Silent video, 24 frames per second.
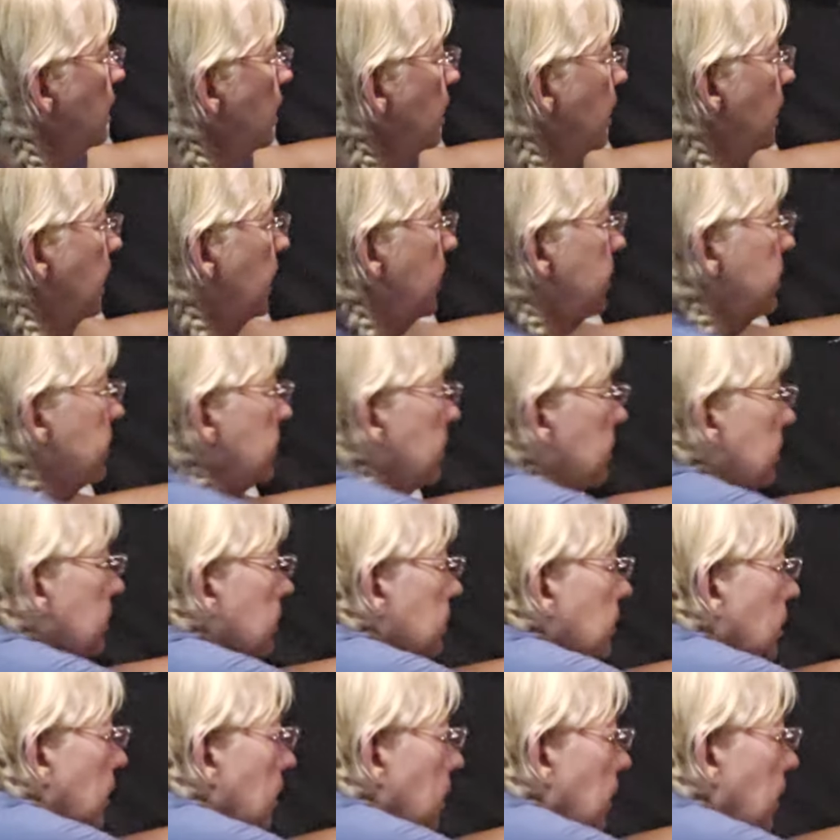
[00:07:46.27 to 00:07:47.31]
And
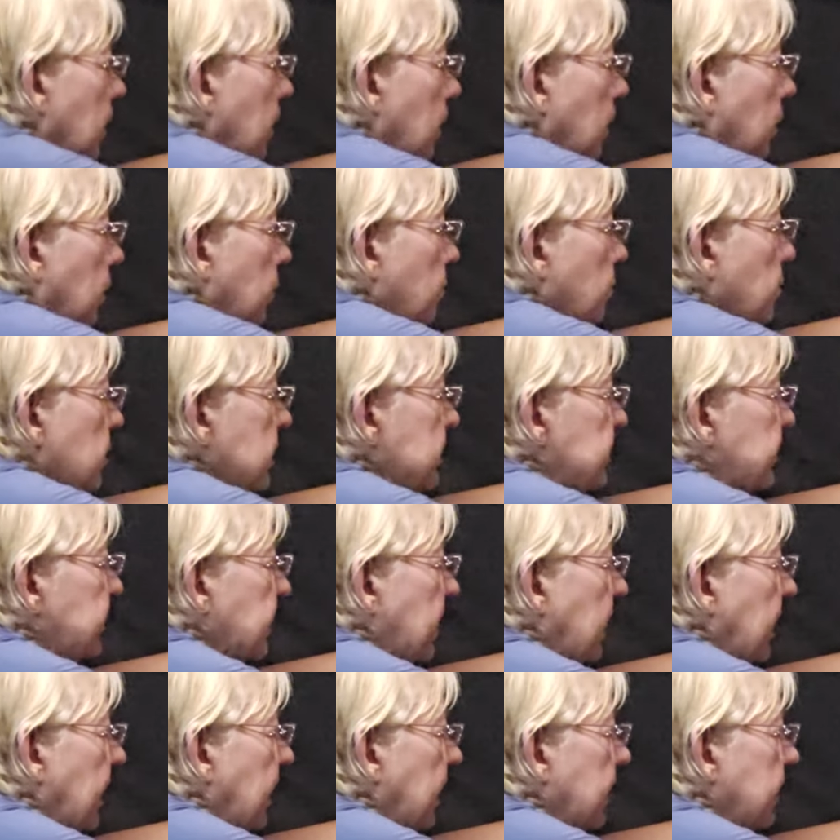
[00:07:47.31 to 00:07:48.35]
on one
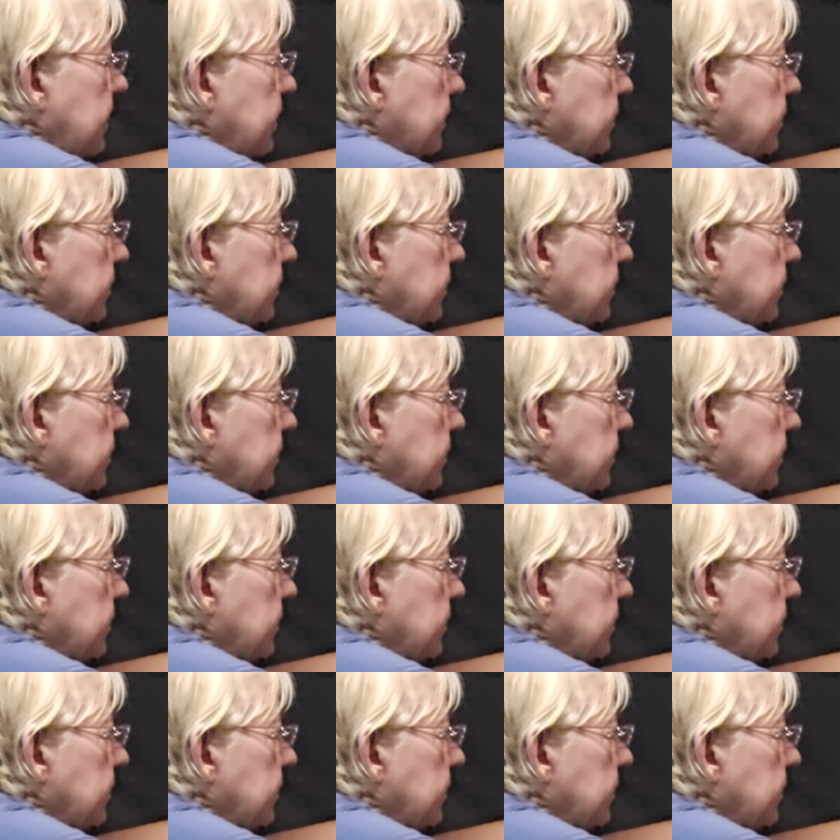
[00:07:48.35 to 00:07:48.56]
side